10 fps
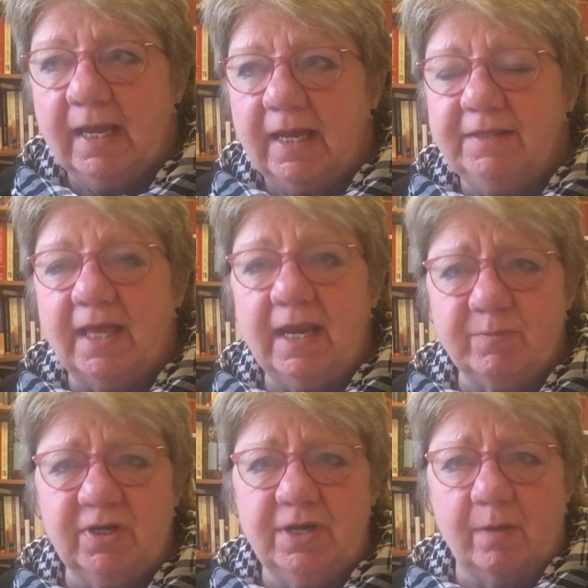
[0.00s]
And that
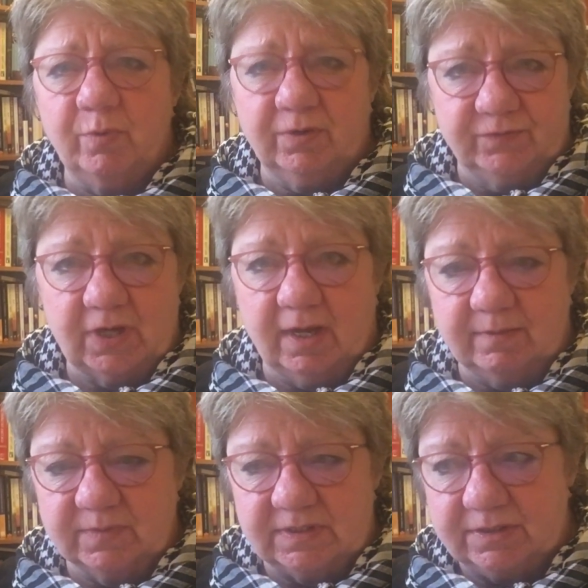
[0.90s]
happened a number of
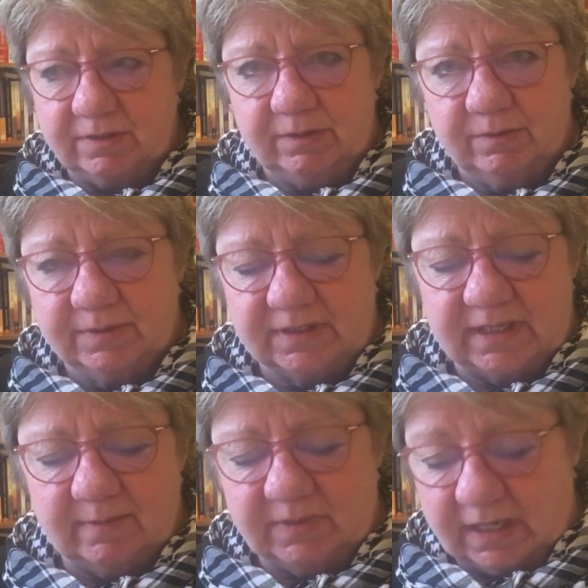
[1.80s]
times, on the
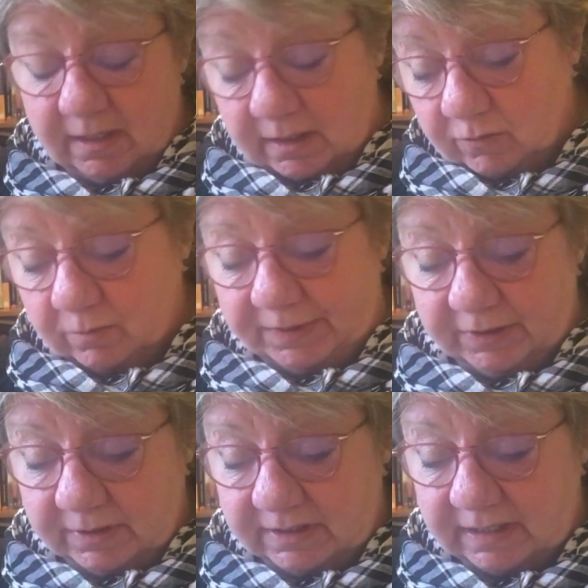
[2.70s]
same day. And I thought, oh my
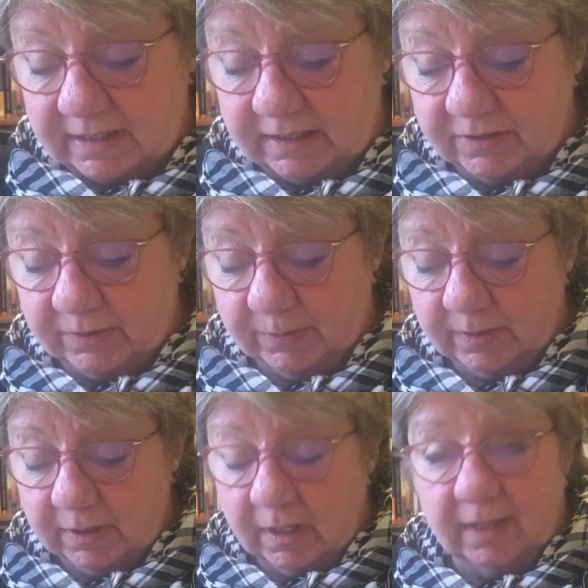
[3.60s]
goodness, I need to
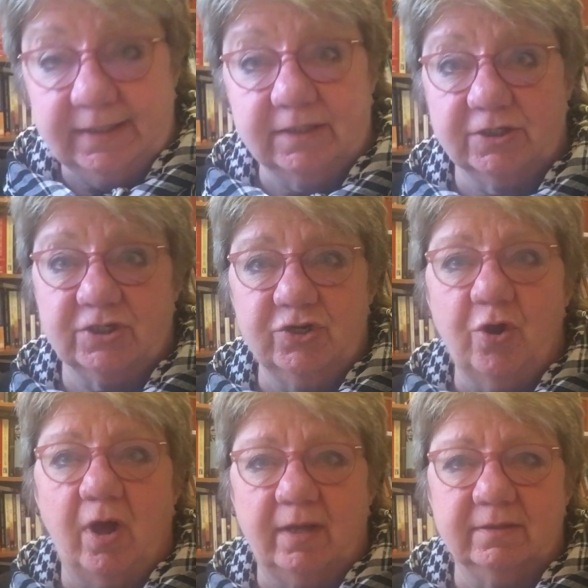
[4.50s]
just
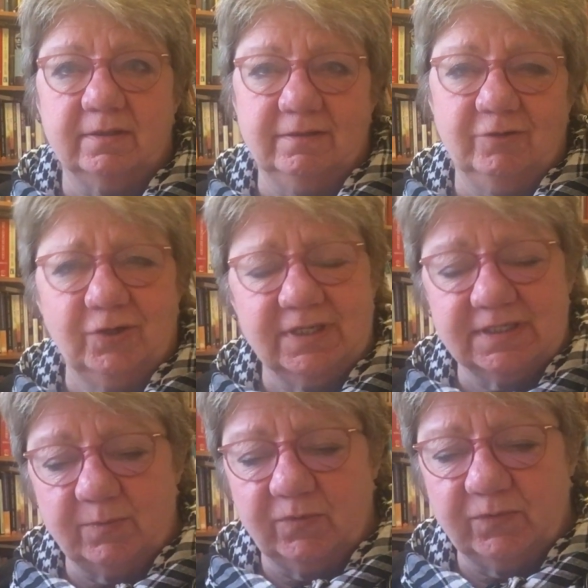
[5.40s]
not look at
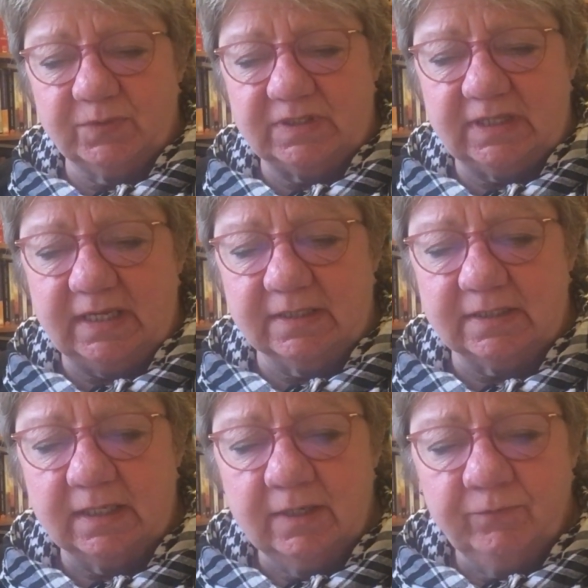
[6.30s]
some of those things.